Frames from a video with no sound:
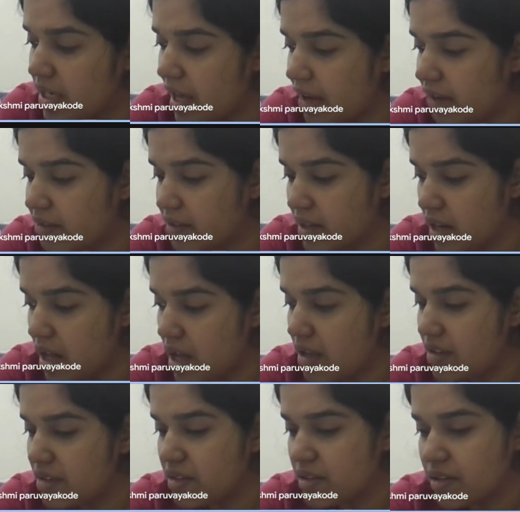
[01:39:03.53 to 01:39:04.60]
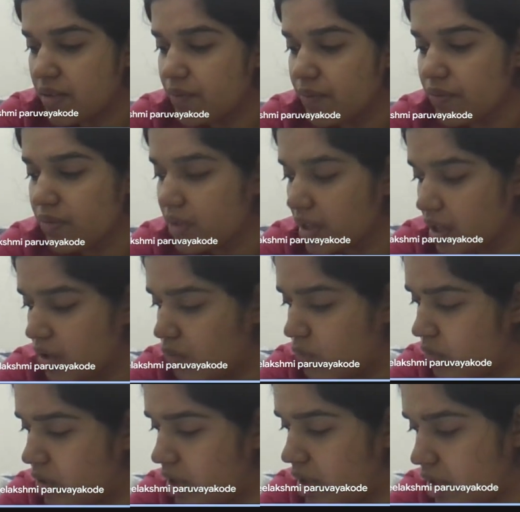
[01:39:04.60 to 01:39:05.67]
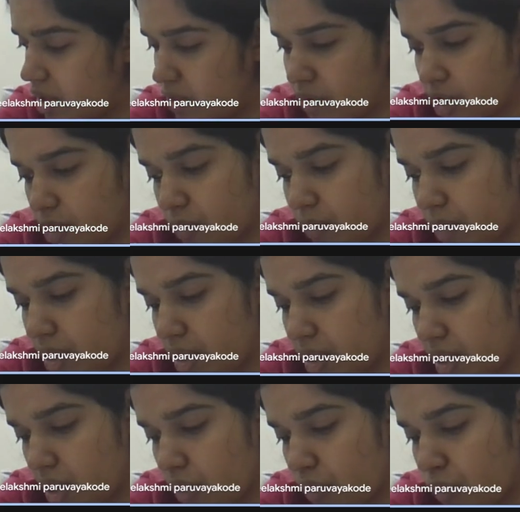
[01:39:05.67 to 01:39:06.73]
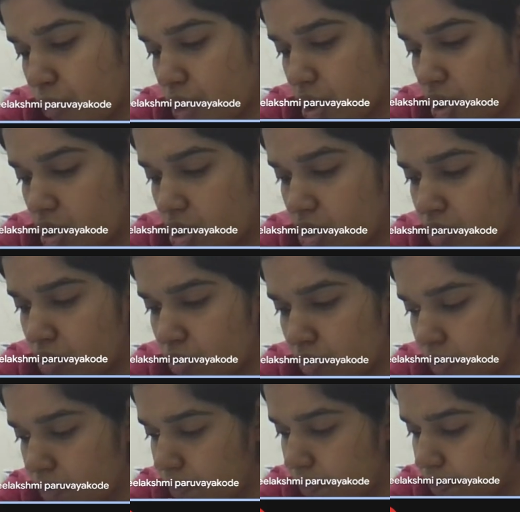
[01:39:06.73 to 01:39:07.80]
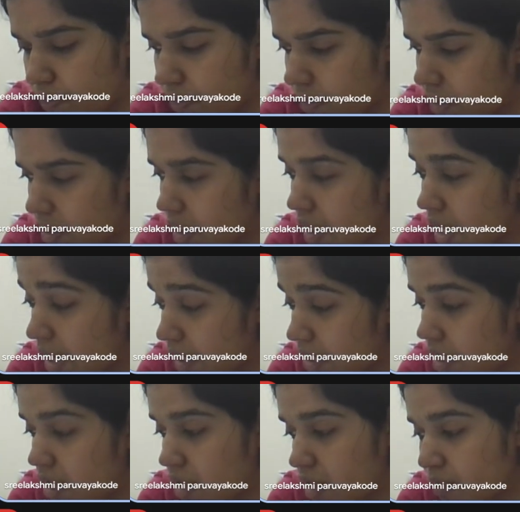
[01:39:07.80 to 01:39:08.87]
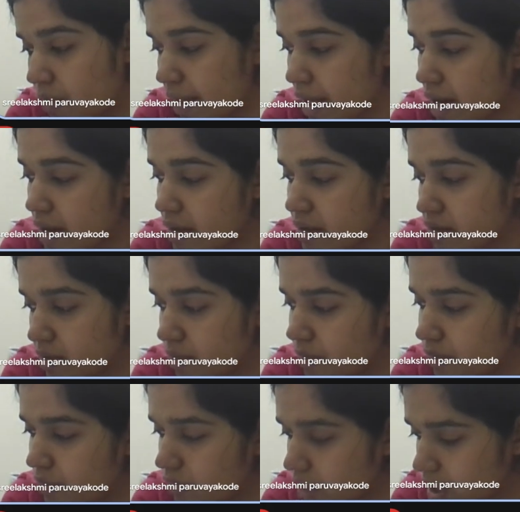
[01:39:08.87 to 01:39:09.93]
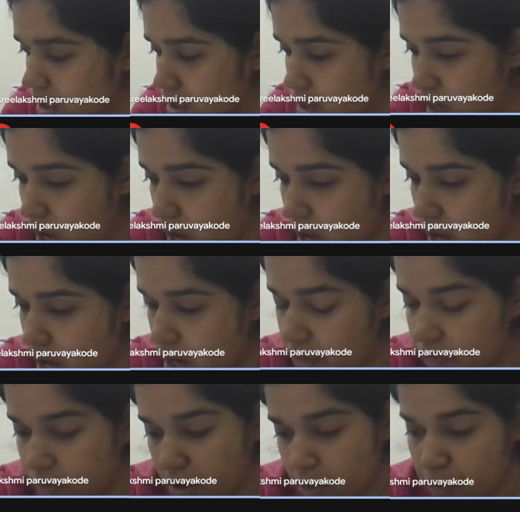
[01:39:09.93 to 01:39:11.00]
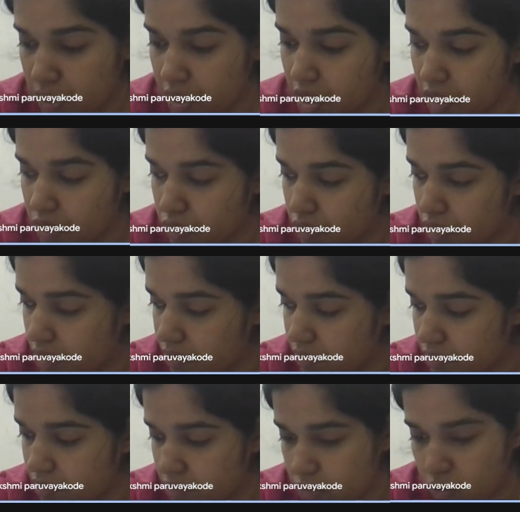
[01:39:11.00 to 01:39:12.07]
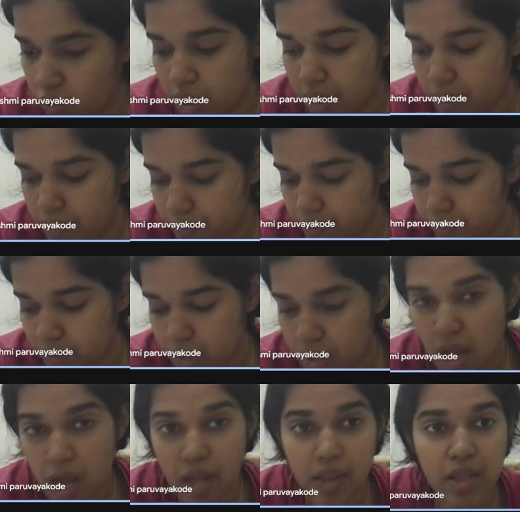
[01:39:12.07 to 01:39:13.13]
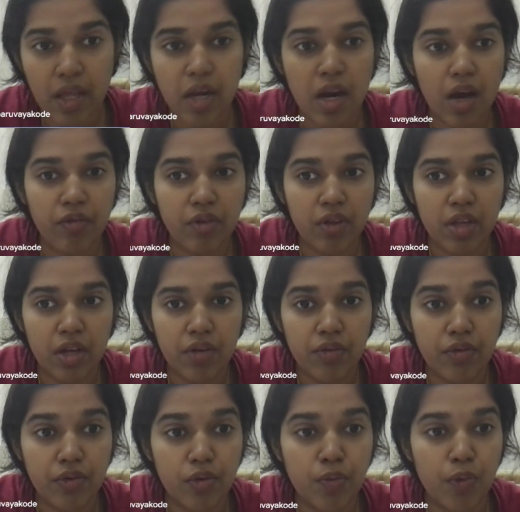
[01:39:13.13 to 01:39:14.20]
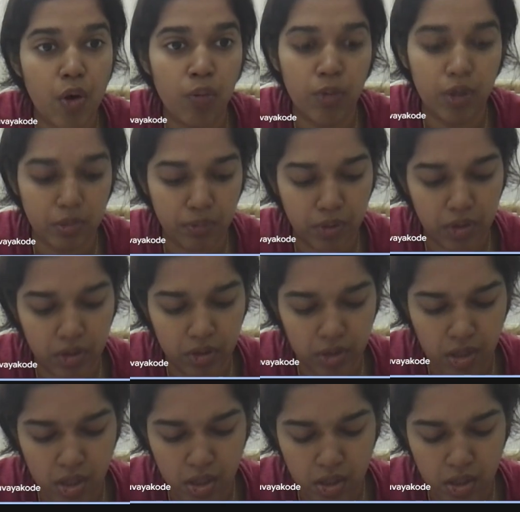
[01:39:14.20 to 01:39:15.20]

the next class, we will be now moving on to the catalytic mechanism and Franken isotope. Okay. And then after that, few problems.